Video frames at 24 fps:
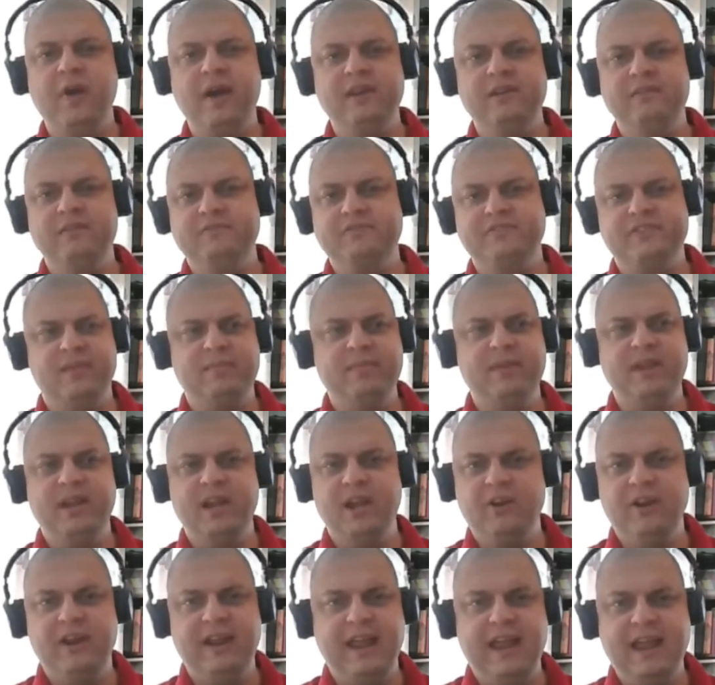out of
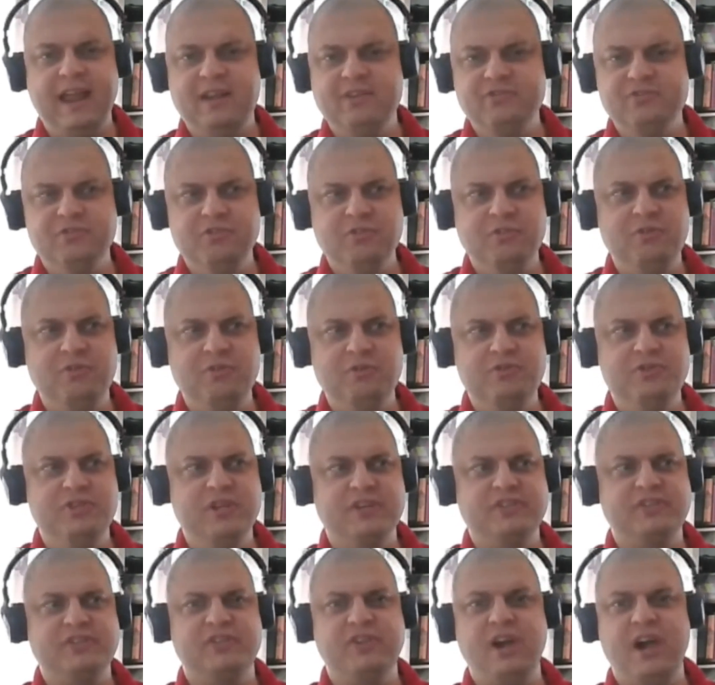seminary Andrew, who
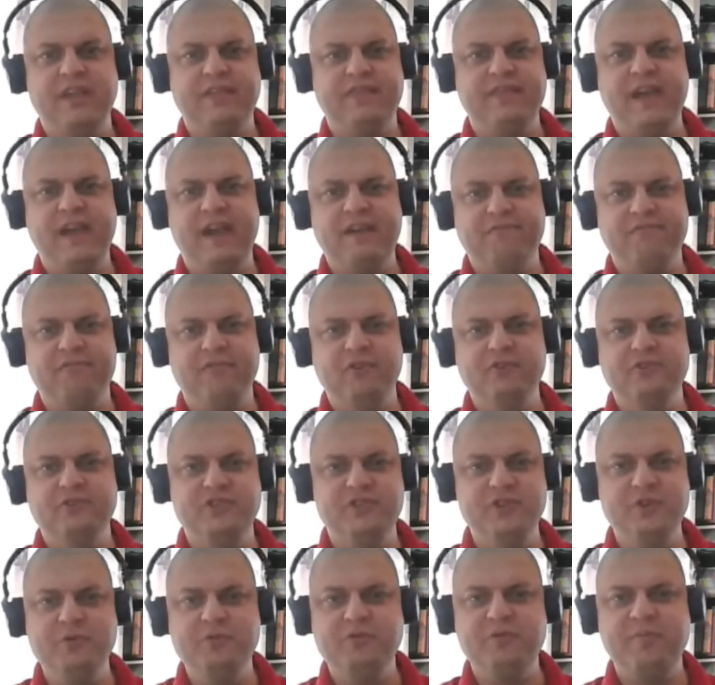just got that
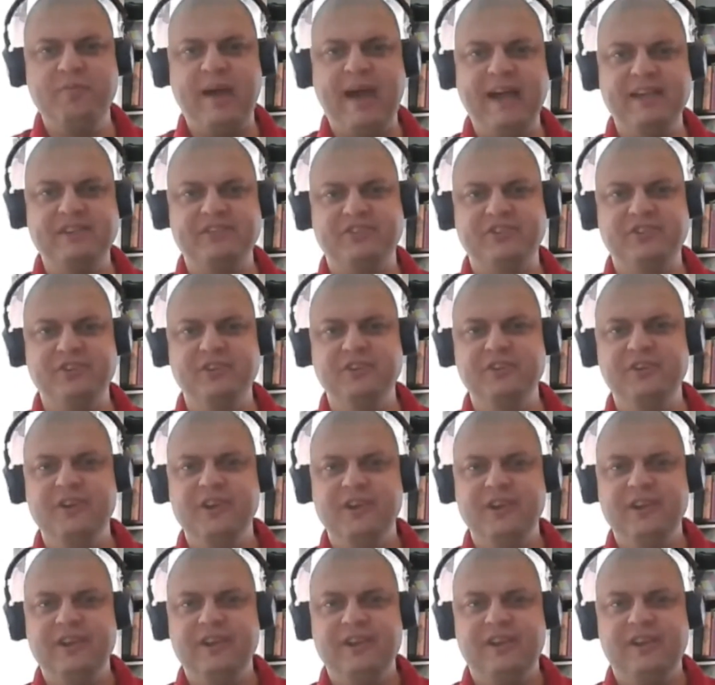first youth pastor